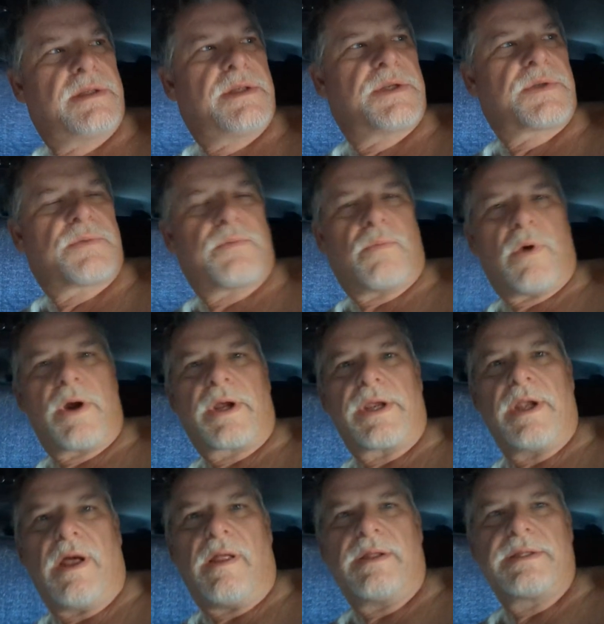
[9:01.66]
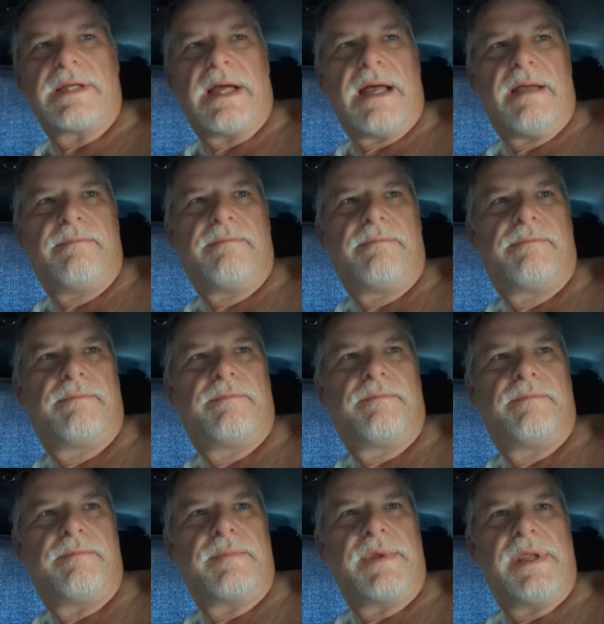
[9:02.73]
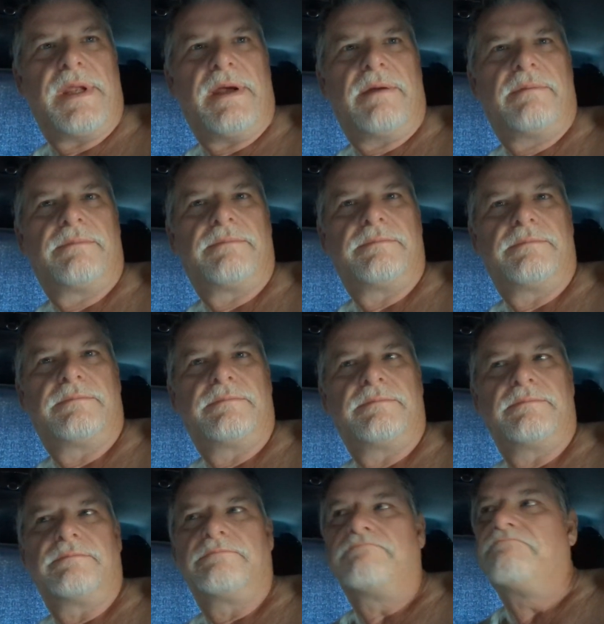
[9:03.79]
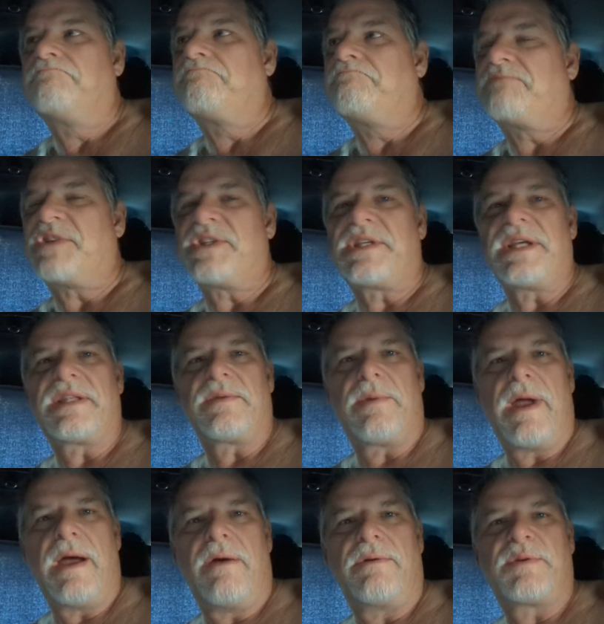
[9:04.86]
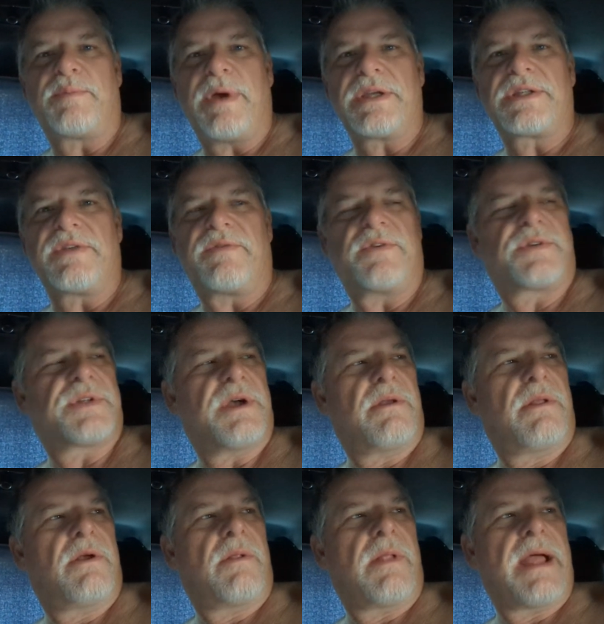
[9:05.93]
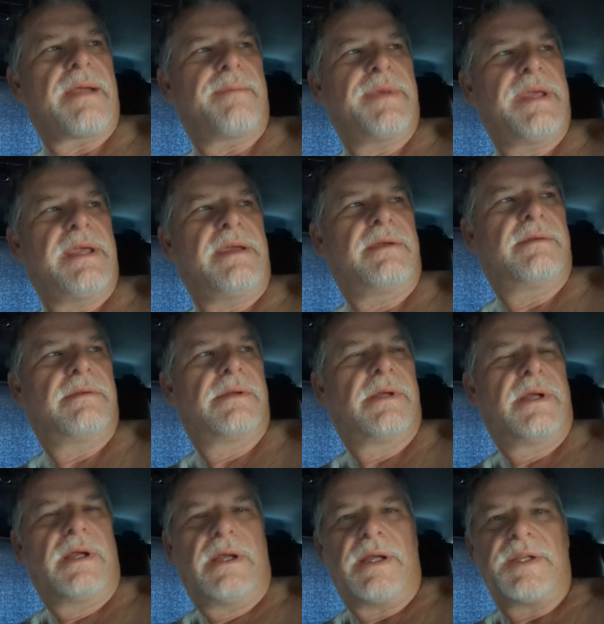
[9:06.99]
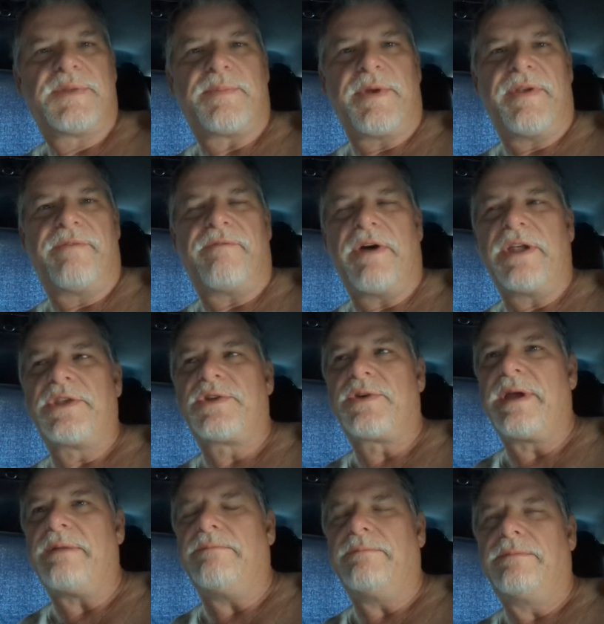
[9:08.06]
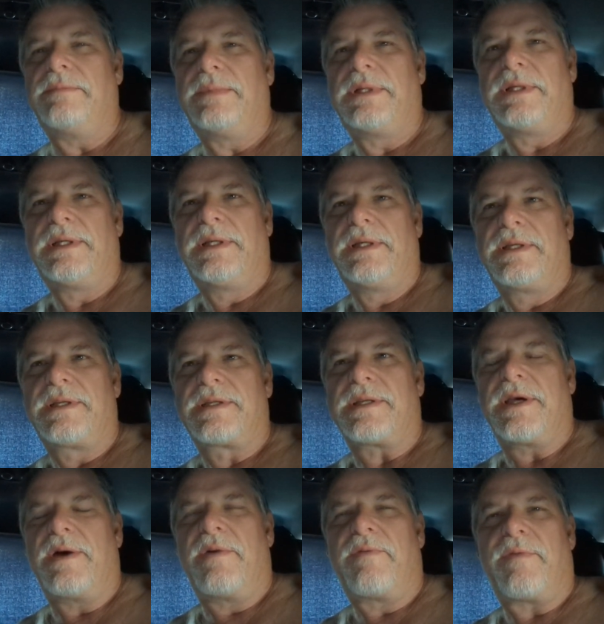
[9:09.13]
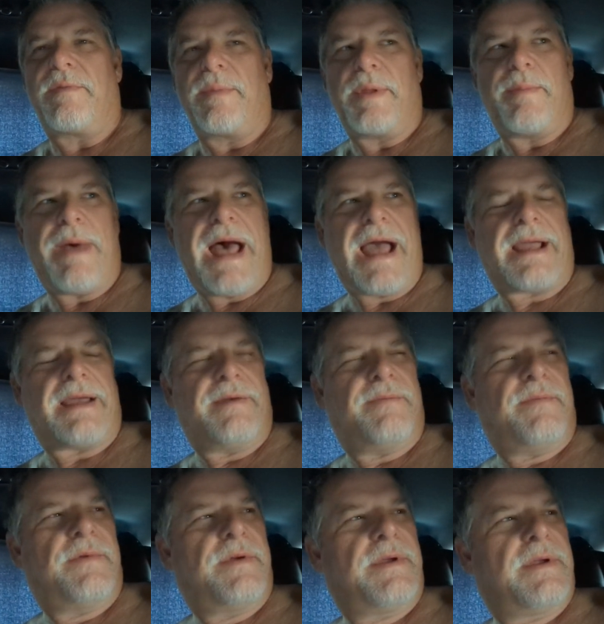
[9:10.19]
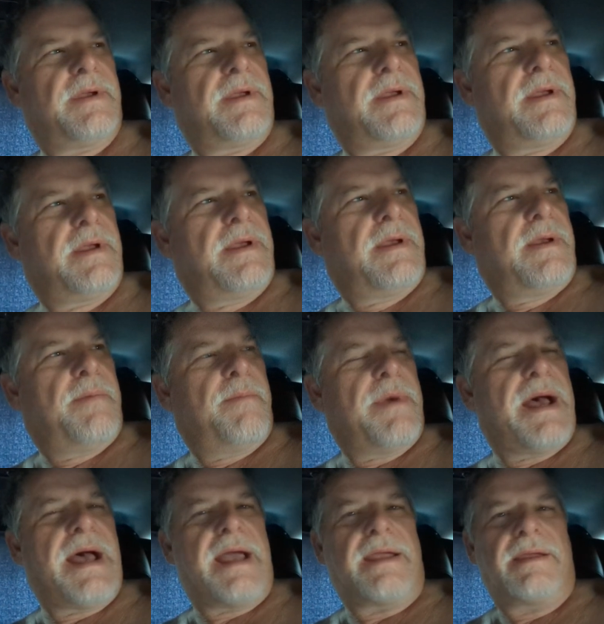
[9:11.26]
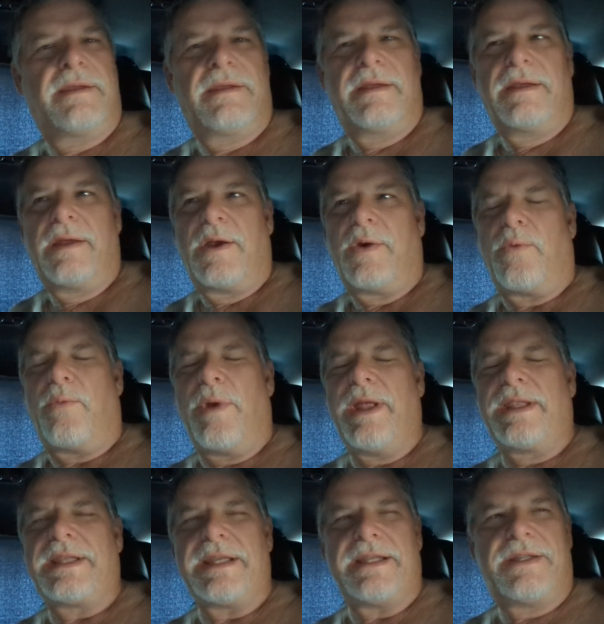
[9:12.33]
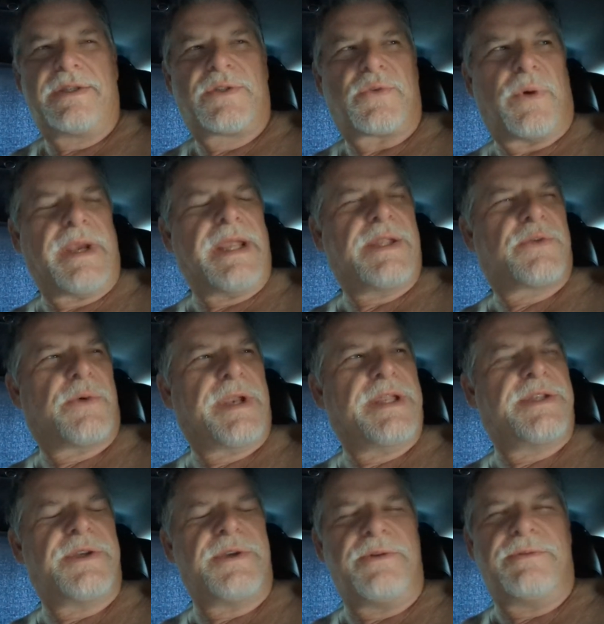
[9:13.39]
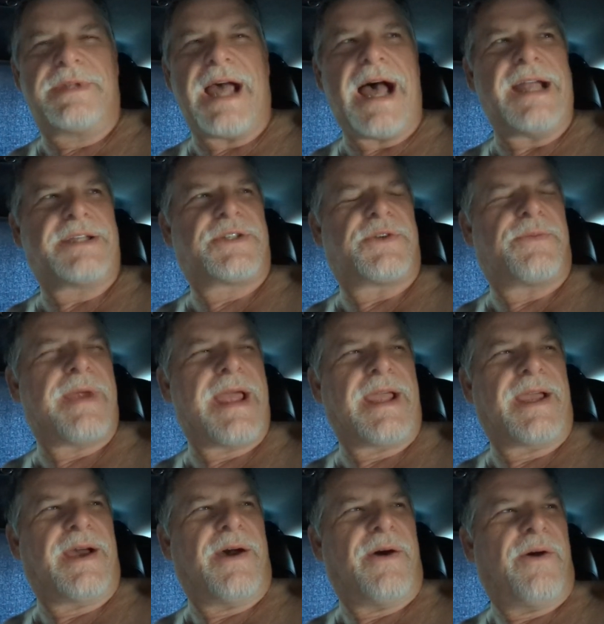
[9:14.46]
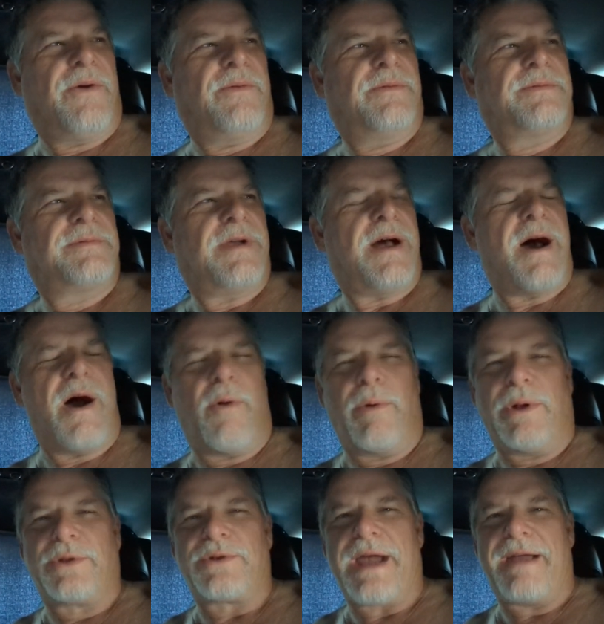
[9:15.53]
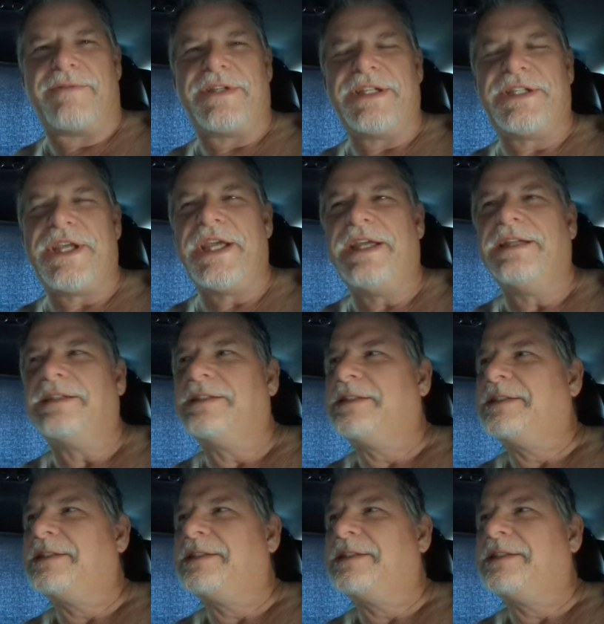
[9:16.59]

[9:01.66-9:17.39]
just working all the time, you know, just hit the road. Especially if you're solo like me it's been a fun trip. So from the back of my rented 2022 Dodge Durango all-wheel drive GT,